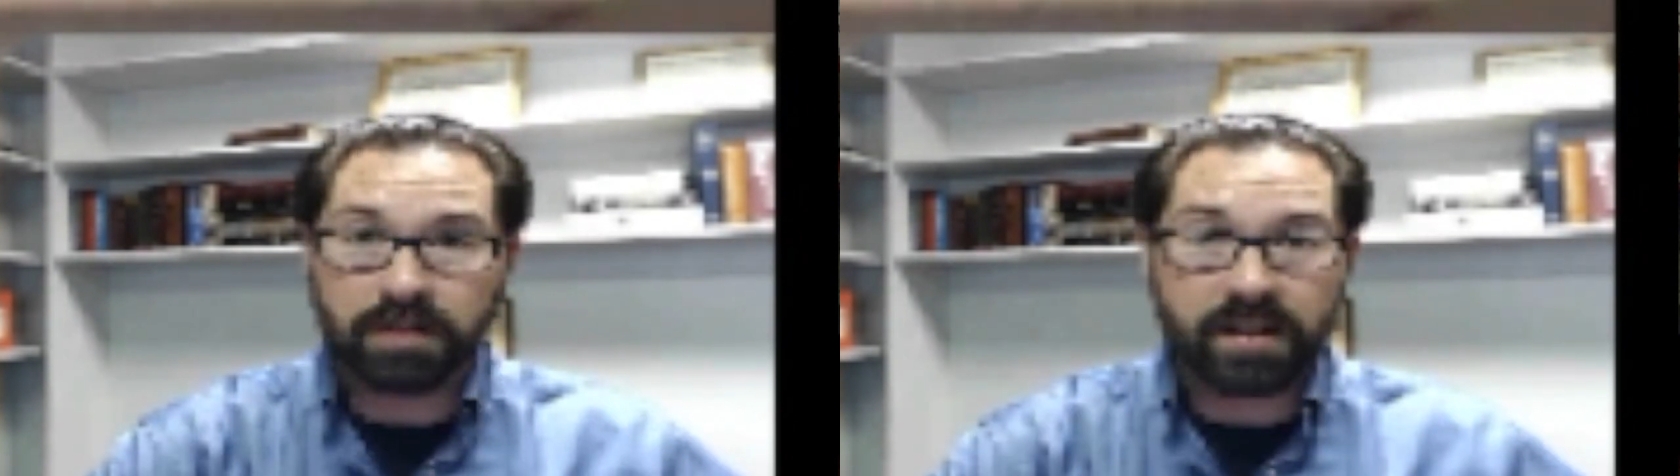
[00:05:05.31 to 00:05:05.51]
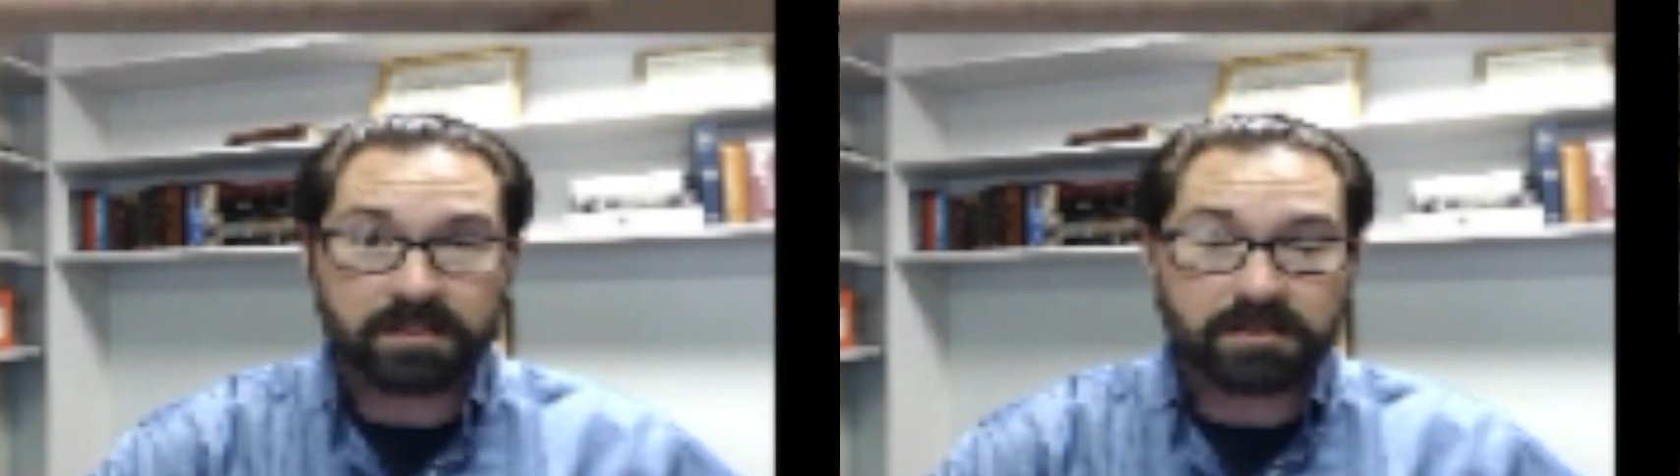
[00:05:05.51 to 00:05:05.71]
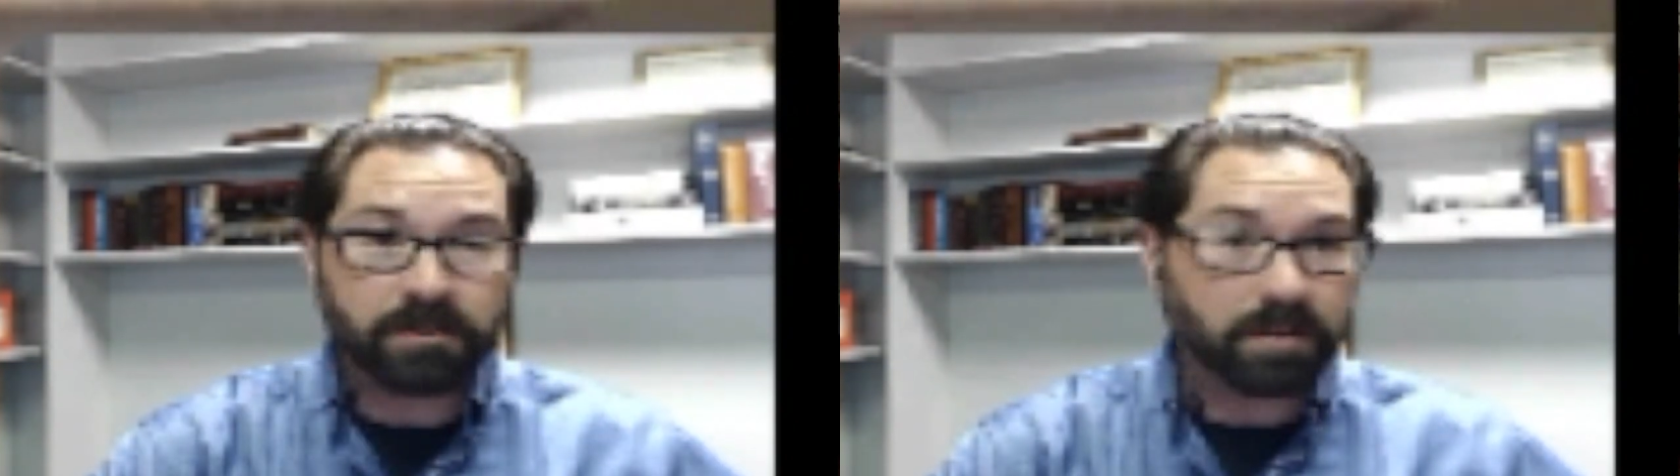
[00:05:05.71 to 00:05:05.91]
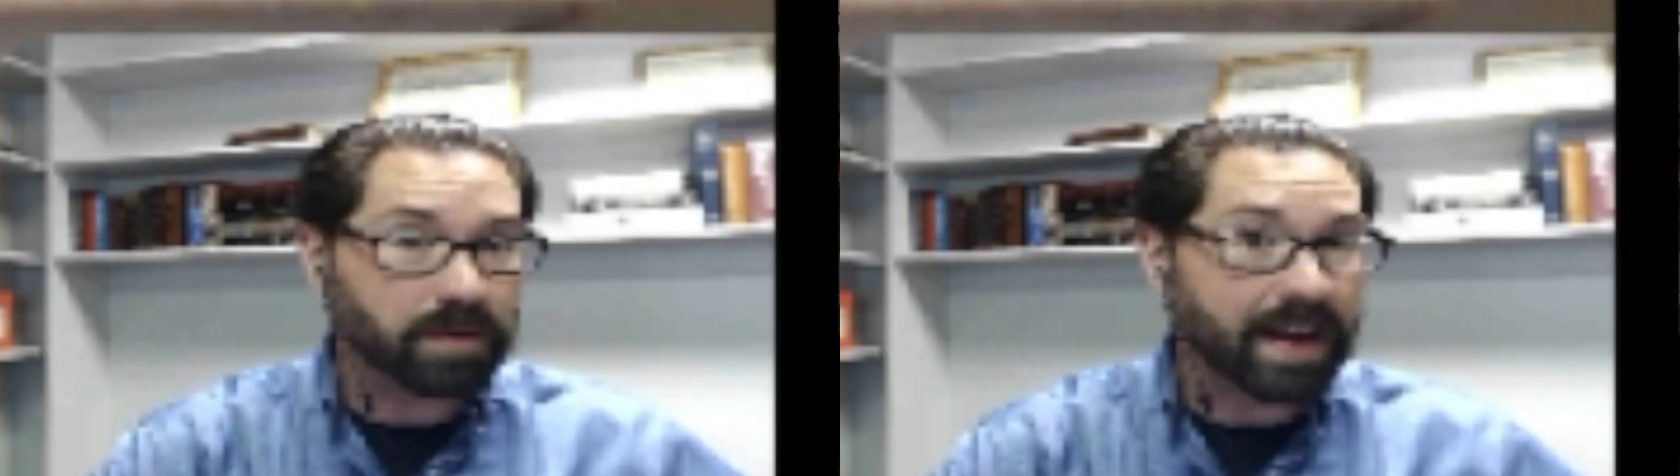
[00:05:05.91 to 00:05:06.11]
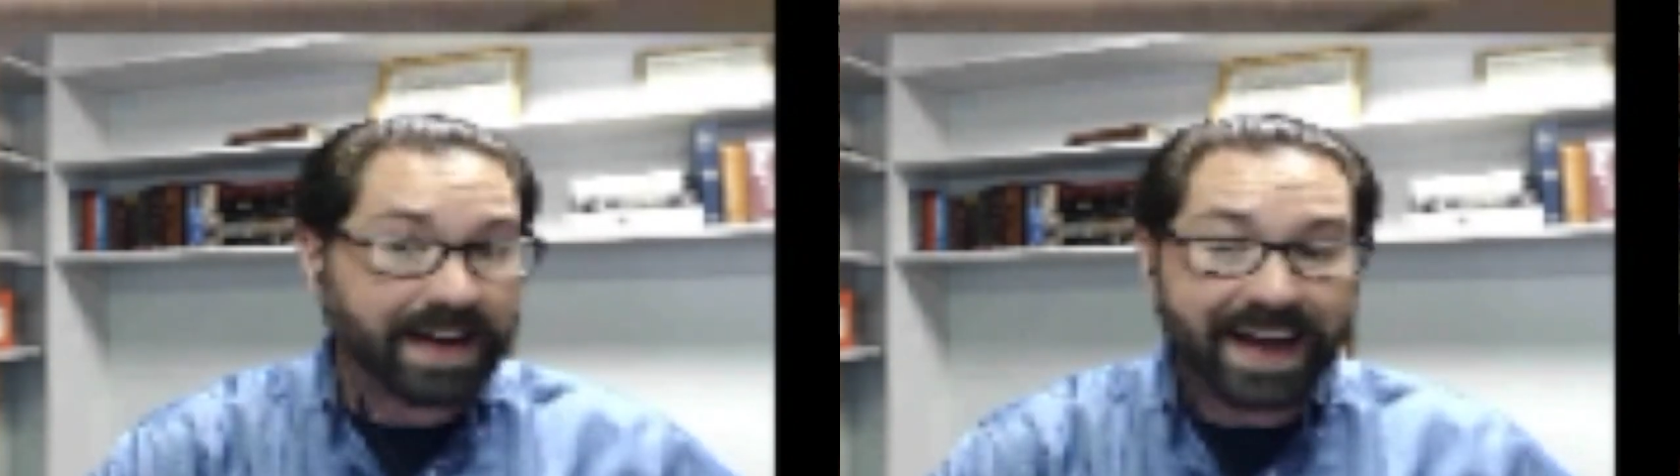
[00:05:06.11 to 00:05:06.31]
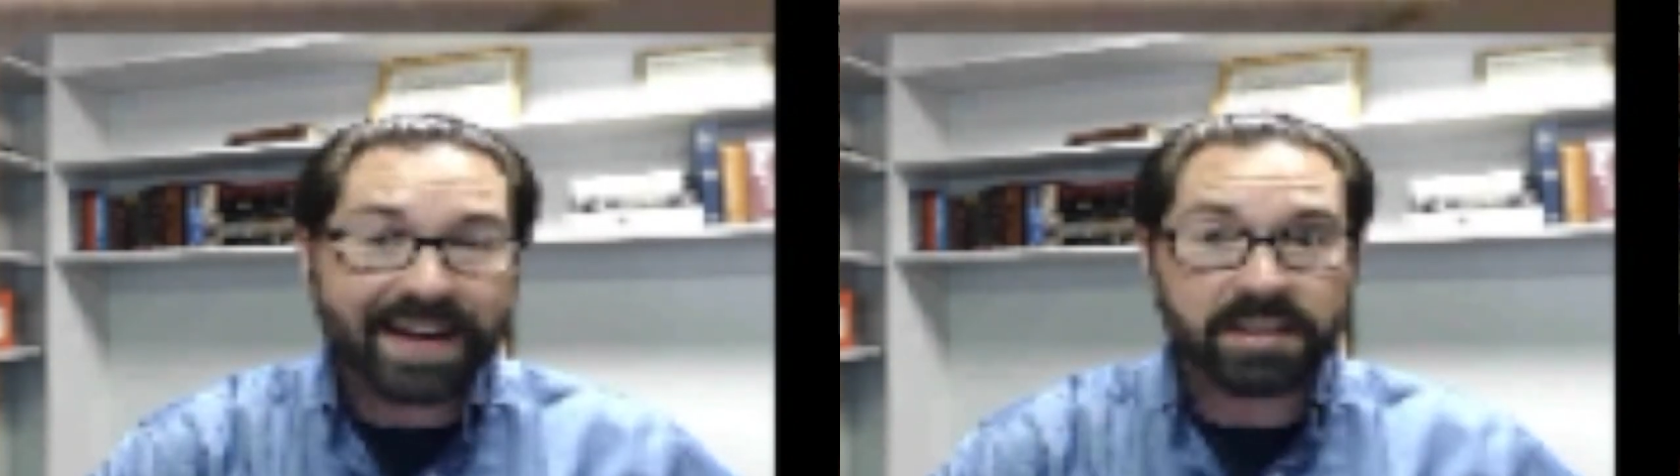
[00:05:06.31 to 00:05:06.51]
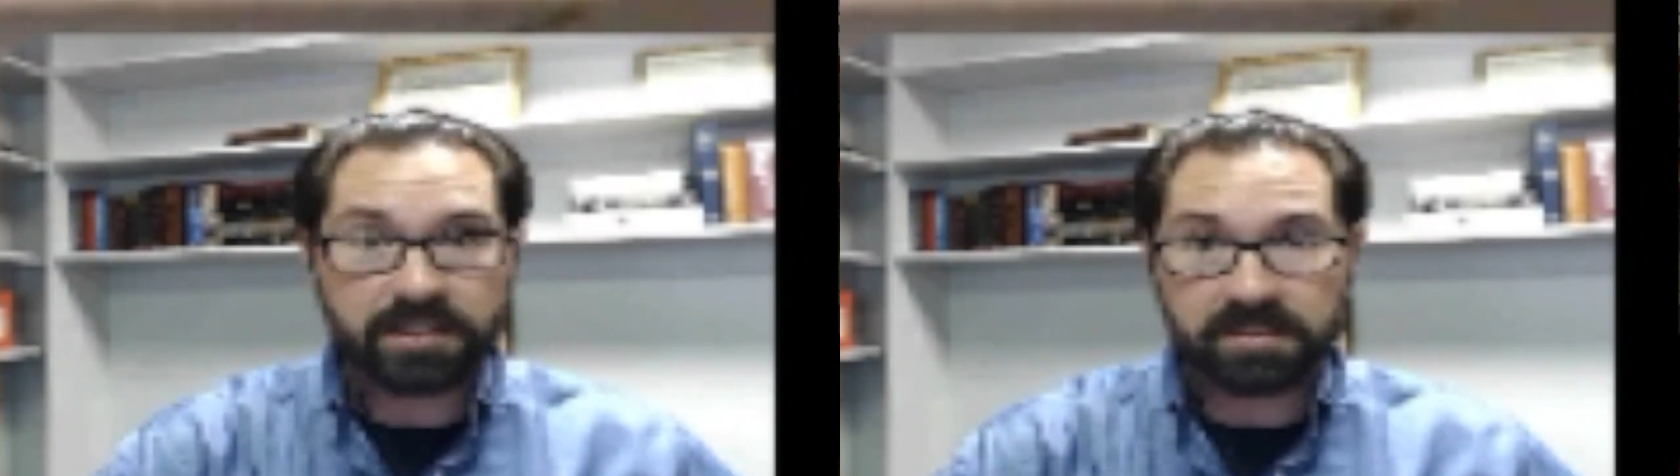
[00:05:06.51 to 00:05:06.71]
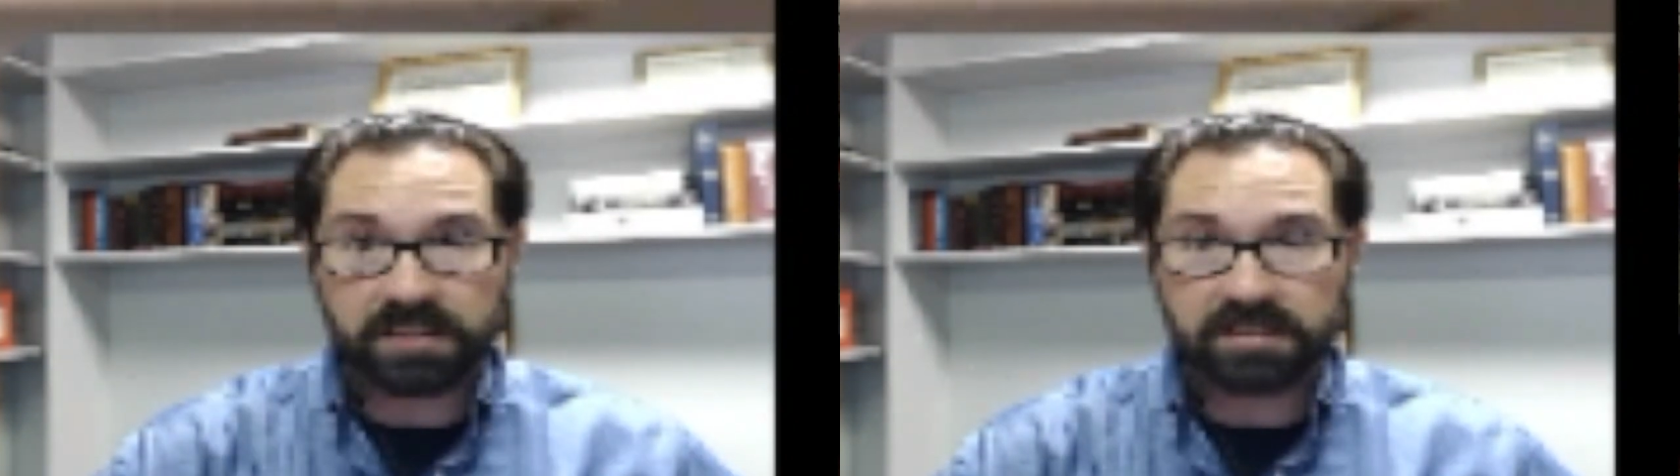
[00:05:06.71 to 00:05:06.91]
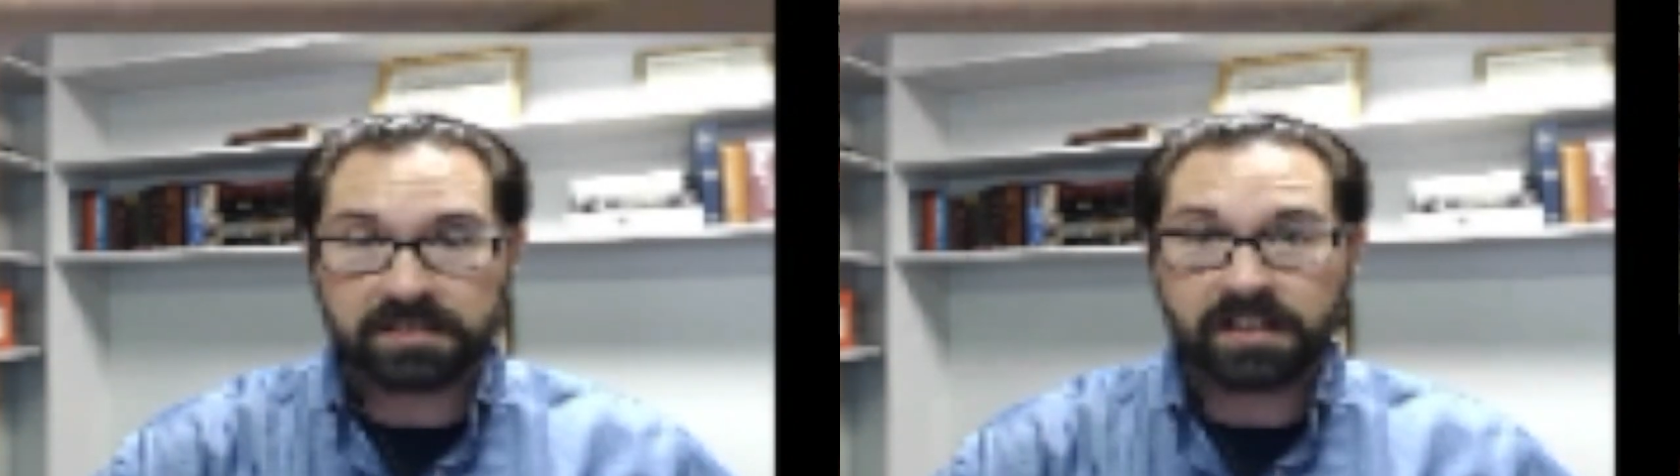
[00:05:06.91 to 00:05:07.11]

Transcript: turning a blind eye to these things.